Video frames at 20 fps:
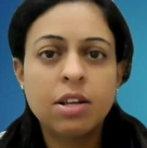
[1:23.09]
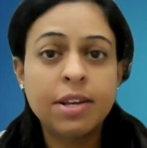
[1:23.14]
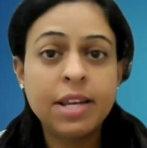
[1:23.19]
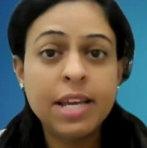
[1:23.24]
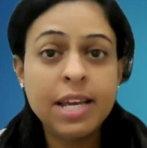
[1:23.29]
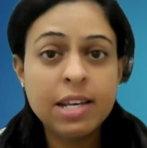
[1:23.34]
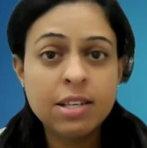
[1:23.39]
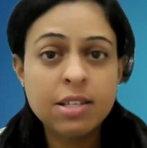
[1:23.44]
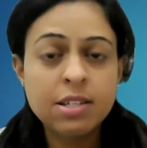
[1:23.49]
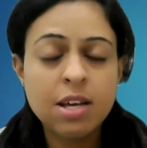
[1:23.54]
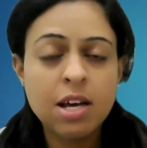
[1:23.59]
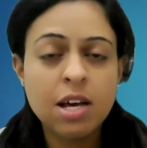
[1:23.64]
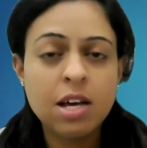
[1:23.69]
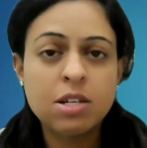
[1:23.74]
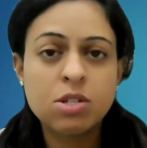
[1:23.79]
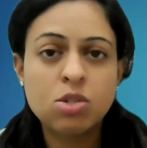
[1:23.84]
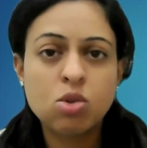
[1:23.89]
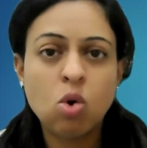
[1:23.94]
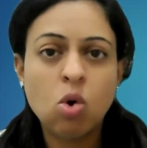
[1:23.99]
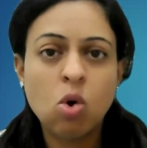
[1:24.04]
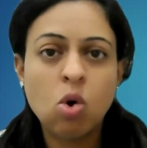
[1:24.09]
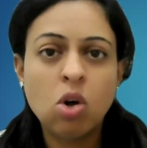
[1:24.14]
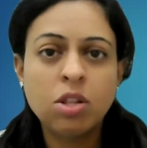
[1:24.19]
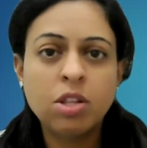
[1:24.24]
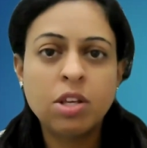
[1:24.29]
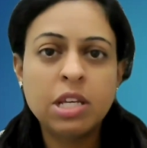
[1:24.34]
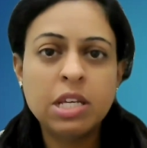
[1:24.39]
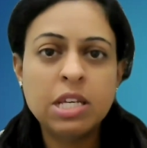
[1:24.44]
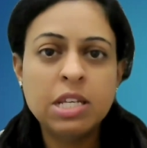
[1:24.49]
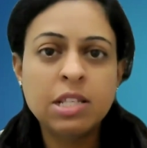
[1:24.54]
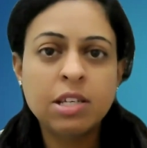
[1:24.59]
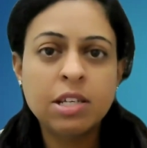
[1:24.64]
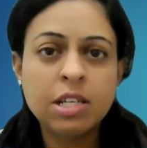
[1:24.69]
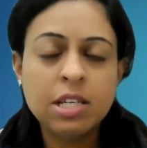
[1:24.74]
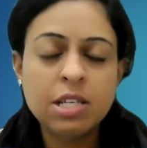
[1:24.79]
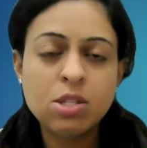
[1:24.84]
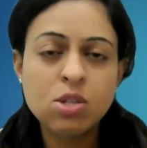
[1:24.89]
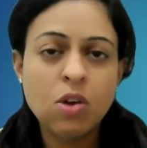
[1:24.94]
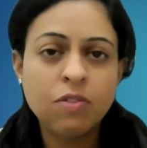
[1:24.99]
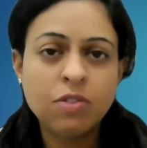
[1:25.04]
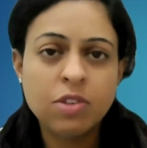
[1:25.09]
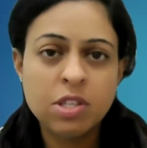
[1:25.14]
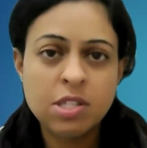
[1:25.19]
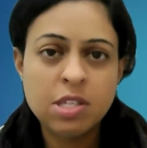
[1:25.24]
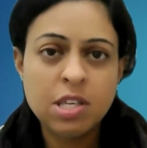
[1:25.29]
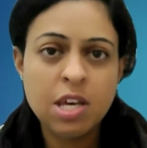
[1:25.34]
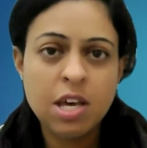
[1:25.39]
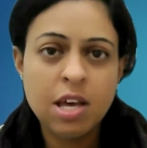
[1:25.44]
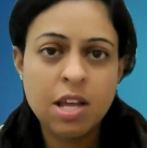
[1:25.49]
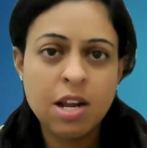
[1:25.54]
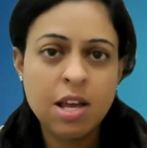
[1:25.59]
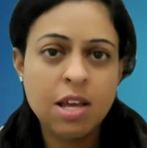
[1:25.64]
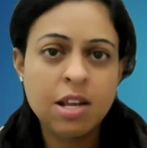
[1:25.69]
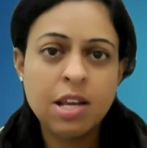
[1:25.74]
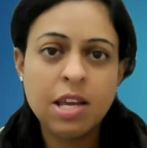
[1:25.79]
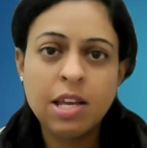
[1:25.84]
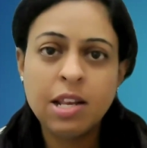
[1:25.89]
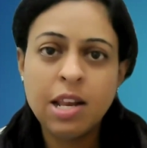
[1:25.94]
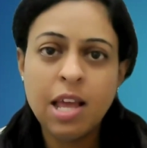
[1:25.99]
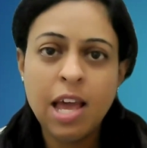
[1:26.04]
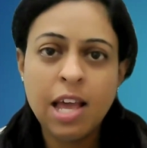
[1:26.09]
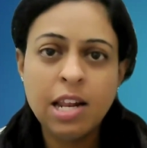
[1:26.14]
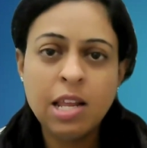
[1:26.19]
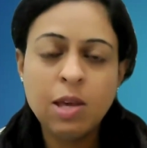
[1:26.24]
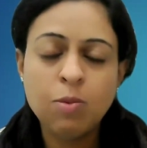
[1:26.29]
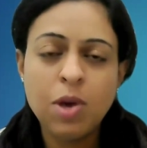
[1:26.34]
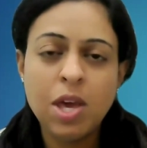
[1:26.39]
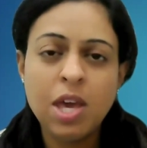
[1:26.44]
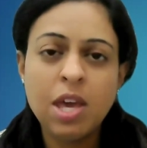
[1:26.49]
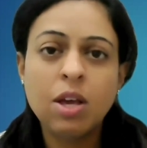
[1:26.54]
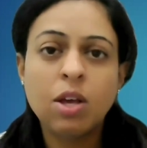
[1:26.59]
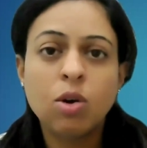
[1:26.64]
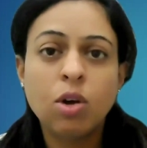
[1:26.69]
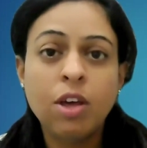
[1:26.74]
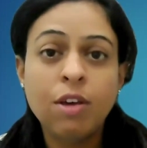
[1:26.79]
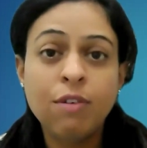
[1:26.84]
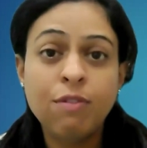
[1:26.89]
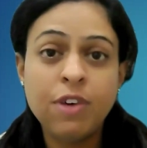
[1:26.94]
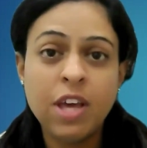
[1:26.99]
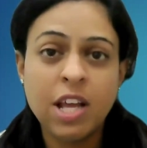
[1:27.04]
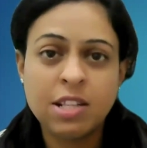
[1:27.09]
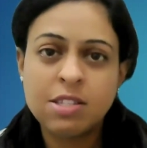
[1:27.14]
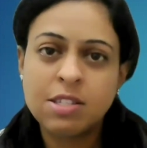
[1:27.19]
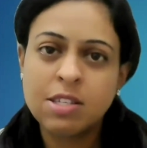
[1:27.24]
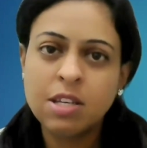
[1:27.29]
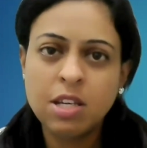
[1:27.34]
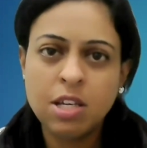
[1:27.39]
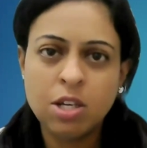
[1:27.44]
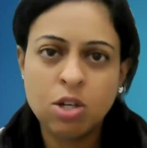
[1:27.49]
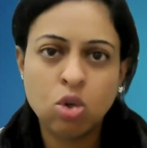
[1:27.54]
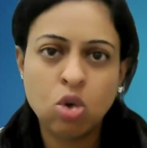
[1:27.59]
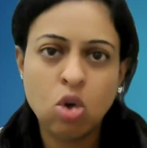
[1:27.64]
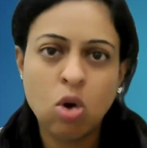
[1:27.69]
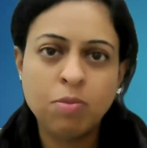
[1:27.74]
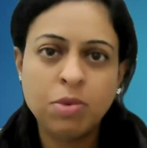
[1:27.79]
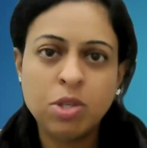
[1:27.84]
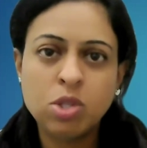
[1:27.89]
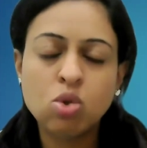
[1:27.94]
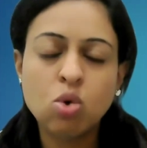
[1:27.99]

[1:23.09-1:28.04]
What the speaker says: rate cut or the increase of the CRR in any way affects the economy.